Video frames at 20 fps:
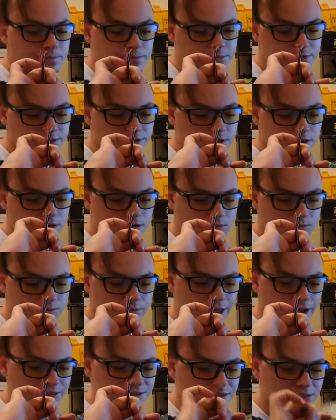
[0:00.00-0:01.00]
so
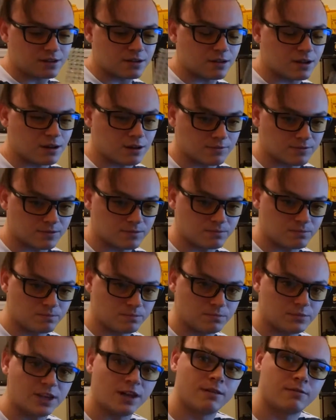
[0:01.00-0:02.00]
I was thinking of
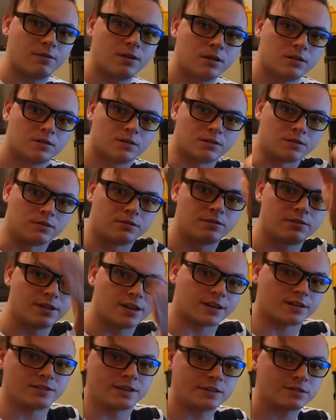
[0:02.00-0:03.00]
kind of wanted to do
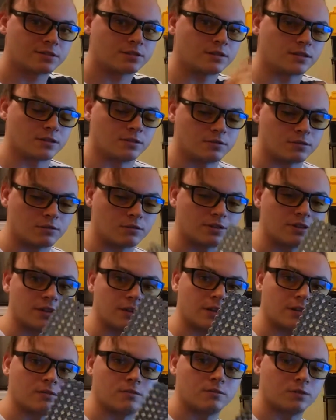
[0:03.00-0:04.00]
like a gesture control
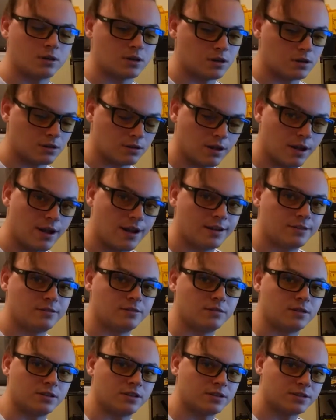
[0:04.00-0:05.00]
thing where I do
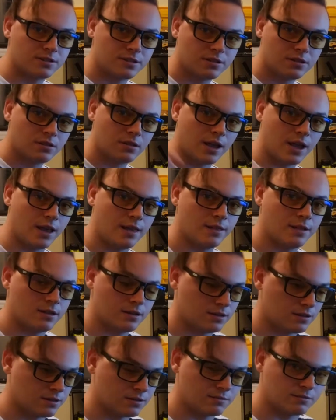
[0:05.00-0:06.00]
a gesture and
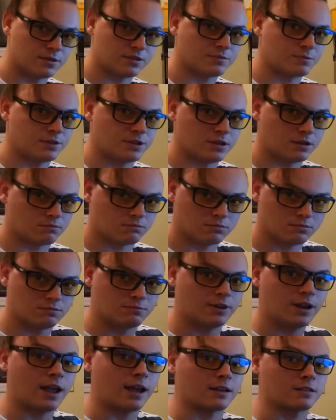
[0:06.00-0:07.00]
then the display
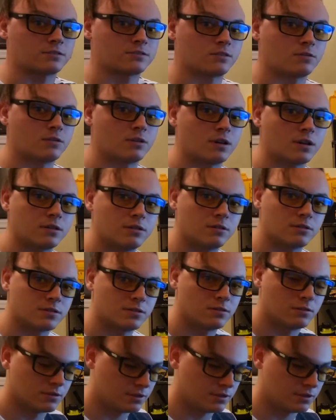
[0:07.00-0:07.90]
reacts, or I could also do